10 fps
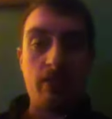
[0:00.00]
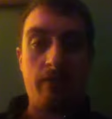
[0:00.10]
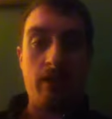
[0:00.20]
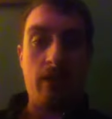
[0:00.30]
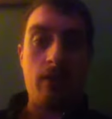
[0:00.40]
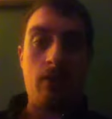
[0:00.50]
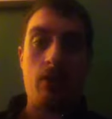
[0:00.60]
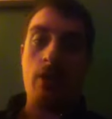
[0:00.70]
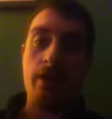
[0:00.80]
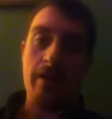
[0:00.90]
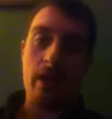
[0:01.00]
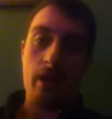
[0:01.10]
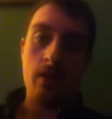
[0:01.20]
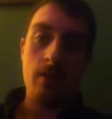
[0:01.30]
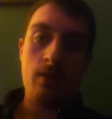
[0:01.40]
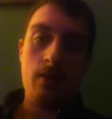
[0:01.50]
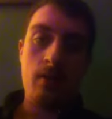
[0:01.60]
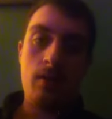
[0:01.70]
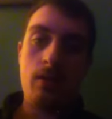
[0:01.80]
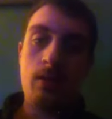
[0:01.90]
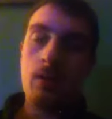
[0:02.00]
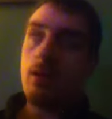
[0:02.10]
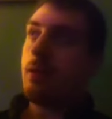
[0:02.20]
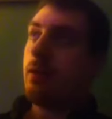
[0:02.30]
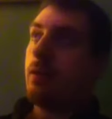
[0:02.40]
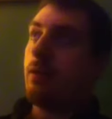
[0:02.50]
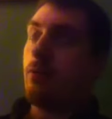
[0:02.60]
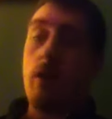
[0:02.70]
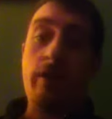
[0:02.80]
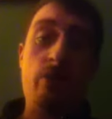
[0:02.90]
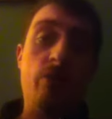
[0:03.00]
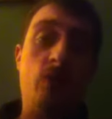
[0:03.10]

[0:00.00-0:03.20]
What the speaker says: of a heart attack while he was